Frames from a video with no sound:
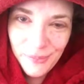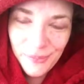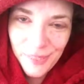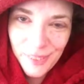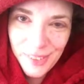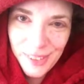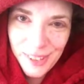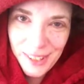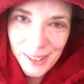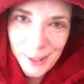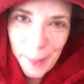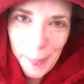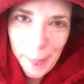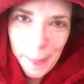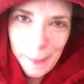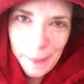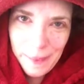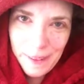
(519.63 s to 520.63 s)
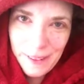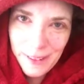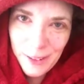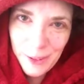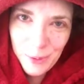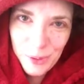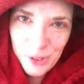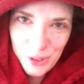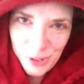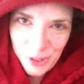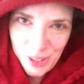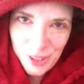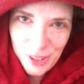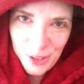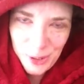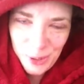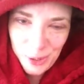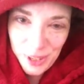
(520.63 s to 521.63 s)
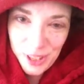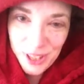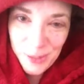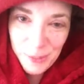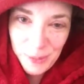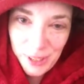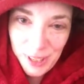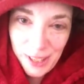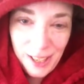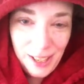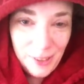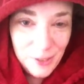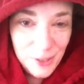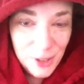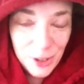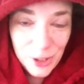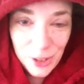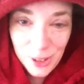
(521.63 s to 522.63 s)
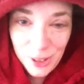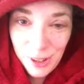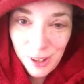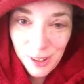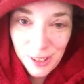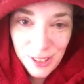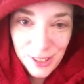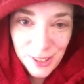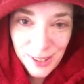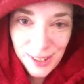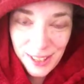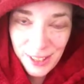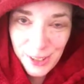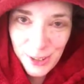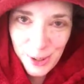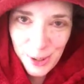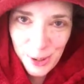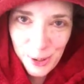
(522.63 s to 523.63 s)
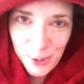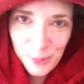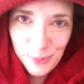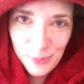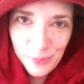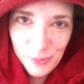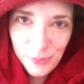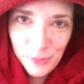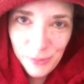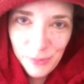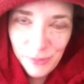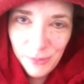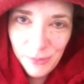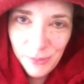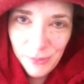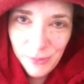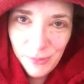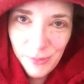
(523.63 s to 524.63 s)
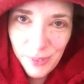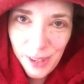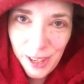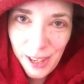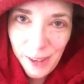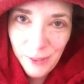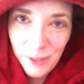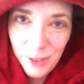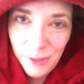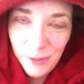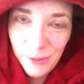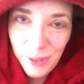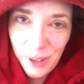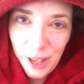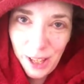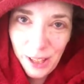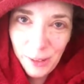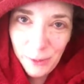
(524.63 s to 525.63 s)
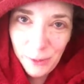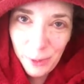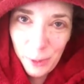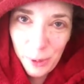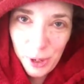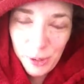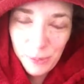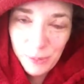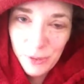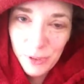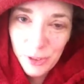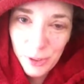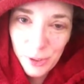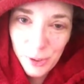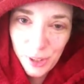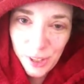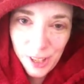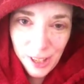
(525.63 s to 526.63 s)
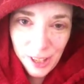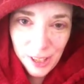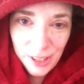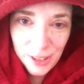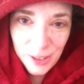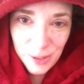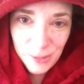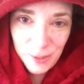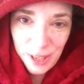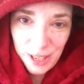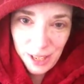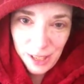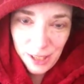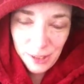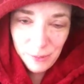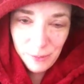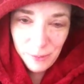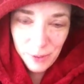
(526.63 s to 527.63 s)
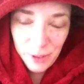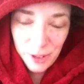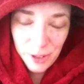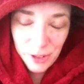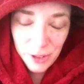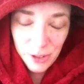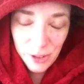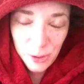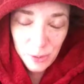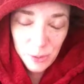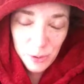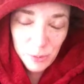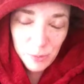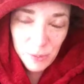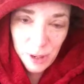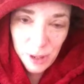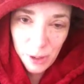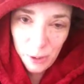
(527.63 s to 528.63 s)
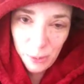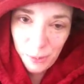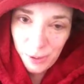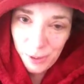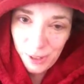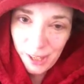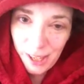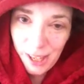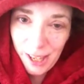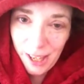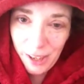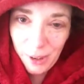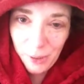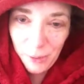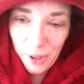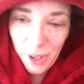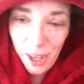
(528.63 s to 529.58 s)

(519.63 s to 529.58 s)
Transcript: See, this is what stress is doing to me. I have such a long list of things to do. I have to file a form to try to get some aid for this huge medical bill I have.